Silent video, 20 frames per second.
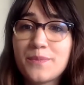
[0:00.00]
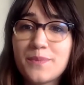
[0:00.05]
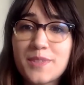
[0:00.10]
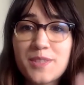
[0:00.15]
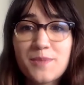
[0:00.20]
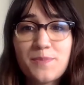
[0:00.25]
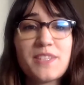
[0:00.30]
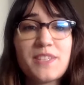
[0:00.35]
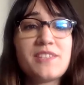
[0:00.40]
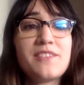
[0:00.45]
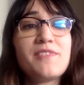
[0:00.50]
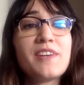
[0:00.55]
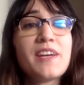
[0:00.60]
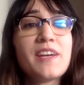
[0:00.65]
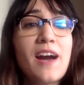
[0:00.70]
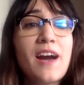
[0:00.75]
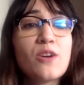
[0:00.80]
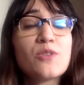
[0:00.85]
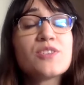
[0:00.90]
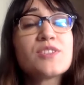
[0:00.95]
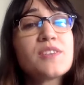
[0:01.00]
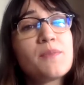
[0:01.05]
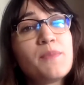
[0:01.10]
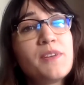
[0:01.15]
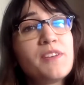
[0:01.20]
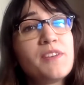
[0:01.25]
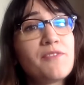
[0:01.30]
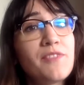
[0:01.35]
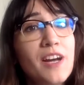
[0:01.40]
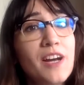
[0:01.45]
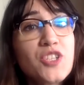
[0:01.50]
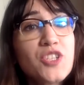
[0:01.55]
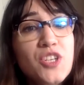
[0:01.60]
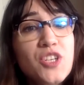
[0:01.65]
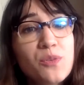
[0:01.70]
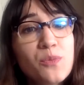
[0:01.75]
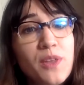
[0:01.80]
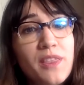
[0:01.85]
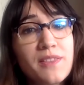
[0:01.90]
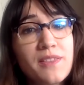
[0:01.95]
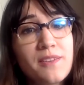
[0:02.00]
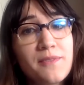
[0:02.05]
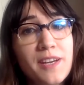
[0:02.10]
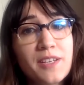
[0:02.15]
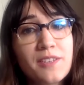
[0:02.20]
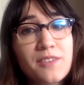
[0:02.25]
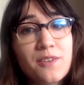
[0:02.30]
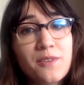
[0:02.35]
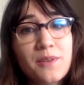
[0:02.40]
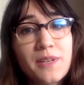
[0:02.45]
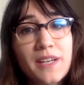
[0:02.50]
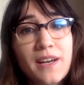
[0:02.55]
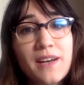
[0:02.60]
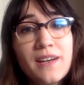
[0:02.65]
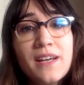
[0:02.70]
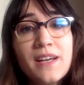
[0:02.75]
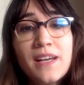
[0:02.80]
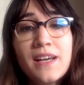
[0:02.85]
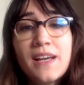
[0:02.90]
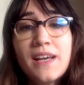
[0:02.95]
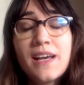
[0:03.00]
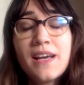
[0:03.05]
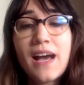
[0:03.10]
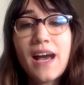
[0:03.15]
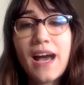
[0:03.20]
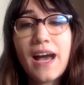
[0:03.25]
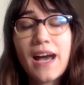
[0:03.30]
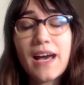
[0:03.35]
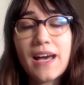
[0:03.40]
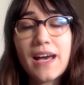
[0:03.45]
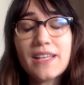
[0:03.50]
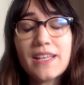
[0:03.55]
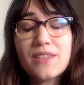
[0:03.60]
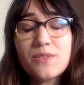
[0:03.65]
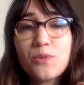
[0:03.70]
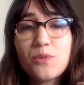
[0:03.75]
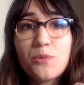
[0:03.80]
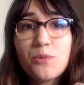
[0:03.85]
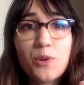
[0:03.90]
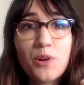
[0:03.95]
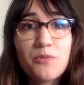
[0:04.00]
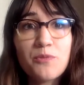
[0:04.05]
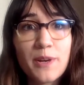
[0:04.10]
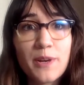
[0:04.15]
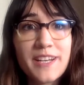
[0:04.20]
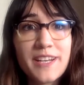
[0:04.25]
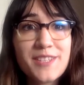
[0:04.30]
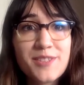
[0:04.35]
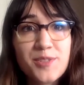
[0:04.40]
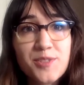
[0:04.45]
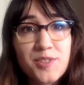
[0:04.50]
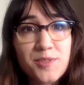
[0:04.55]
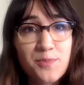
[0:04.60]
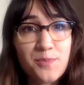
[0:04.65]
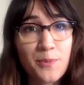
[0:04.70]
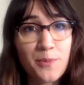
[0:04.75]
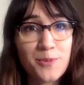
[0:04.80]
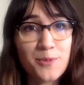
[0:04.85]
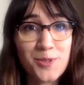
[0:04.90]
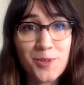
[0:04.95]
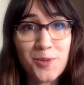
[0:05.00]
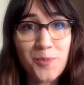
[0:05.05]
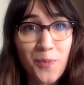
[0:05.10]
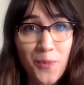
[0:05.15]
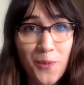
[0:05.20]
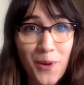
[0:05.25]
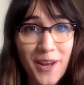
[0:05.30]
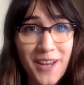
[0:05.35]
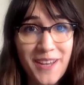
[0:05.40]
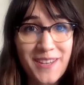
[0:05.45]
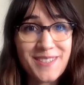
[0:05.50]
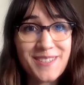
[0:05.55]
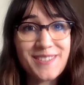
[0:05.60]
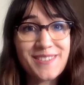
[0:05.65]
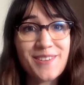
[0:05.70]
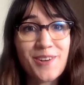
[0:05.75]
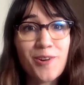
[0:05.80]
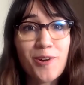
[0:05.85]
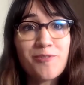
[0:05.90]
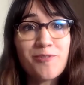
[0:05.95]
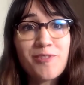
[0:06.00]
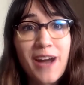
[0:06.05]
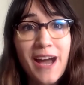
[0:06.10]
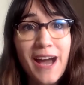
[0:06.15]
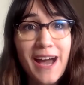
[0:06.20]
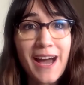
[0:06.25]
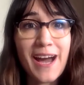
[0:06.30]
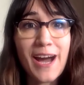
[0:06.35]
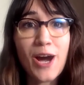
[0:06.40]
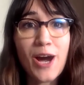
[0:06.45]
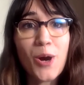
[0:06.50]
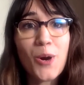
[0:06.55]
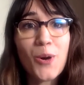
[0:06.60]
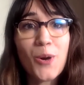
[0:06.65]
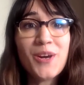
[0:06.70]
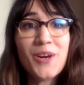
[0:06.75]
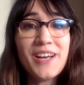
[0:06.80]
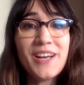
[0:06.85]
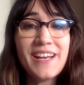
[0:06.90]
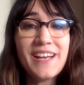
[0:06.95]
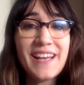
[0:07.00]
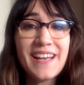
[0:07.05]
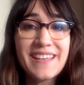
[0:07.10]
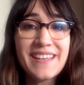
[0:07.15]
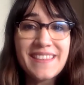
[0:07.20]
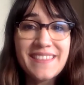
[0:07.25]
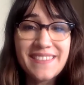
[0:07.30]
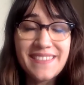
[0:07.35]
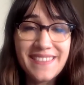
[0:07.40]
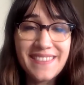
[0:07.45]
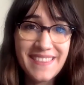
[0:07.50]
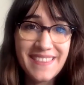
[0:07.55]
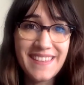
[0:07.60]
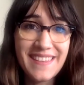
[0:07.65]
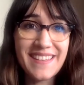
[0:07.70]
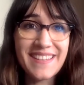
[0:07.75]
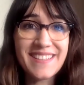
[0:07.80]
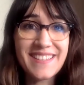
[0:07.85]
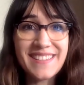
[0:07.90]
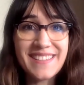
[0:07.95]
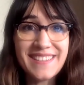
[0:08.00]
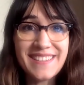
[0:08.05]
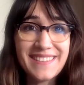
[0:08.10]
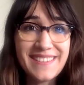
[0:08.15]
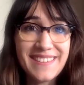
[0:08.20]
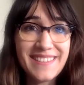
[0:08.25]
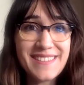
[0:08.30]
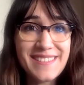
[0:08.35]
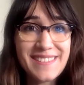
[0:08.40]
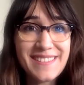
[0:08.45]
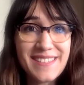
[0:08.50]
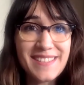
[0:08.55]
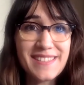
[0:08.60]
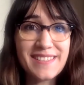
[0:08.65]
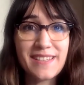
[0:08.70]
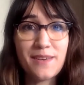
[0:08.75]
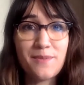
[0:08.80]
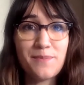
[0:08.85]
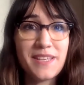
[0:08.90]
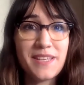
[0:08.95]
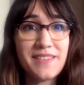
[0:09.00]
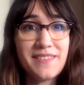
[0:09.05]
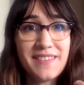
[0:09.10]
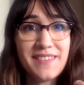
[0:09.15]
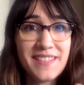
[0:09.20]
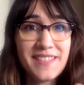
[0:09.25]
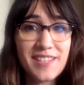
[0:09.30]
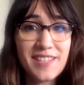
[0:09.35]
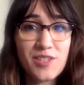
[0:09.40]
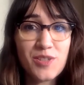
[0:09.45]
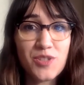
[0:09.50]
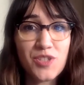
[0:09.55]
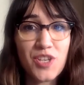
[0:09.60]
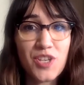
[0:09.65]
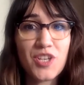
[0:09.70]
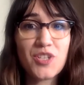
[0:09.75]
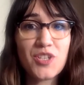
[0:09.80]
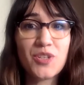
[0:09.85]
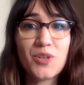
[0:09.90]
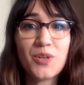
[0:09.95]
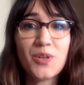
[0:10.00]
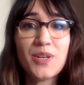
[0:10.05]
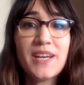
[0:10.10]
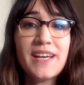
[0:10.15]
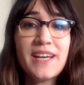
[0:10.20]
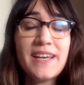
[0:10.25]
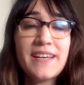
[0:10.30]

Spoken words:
specific housekeeping function within the bacteria. And we were very surprised of how this, in this system, in this association,